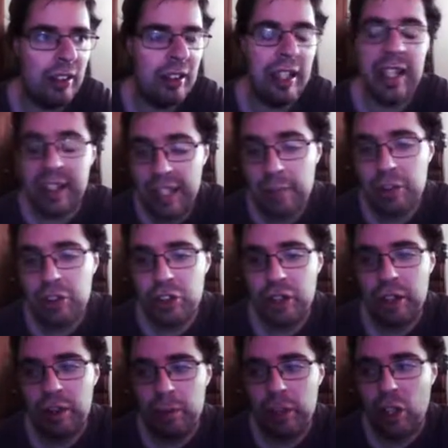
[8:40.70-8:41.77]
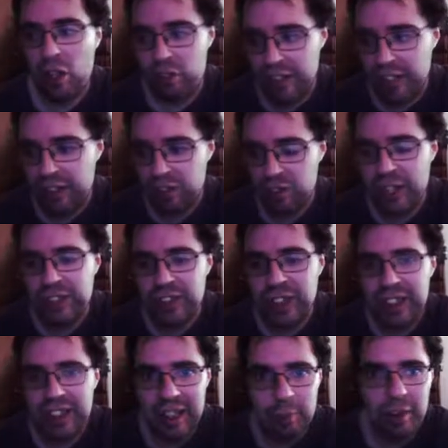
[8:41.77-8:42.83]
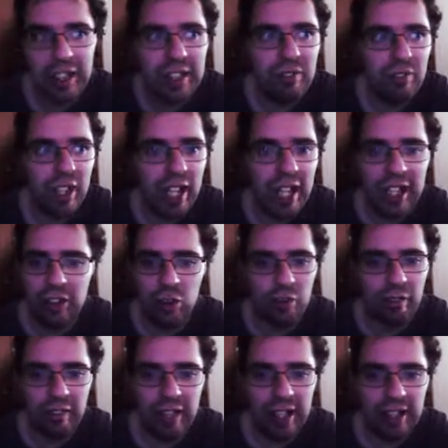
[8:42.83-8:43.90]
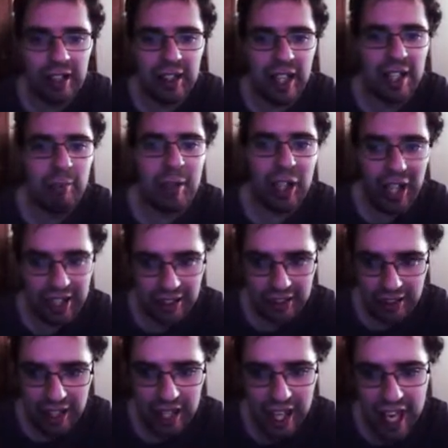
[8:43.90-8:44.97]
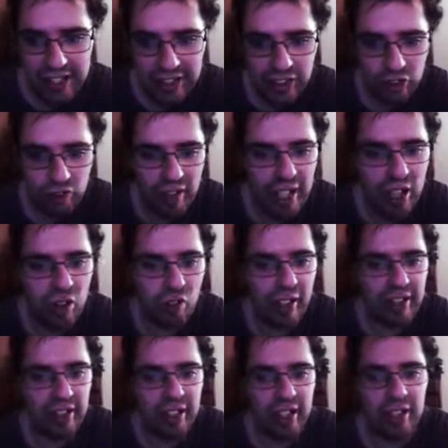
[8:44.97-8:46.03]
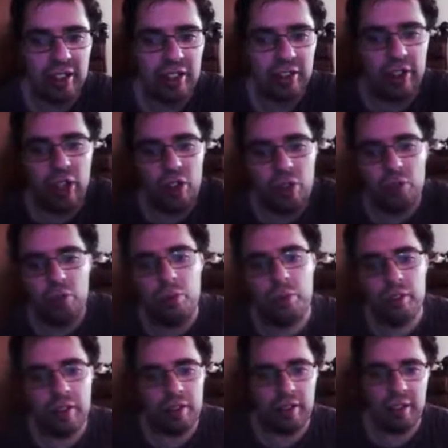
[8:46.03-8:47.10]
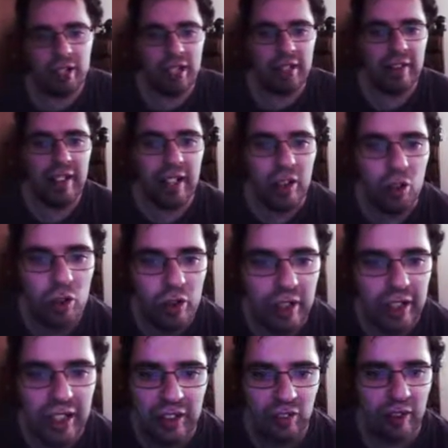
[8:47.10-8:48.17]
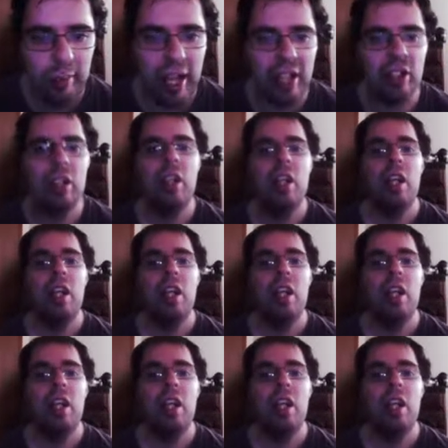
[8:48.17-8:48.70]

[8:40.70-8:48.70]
In chemistry we call it resonance, I believe, and I don't think that amino acids are resonant, so the order here doesn't really matter.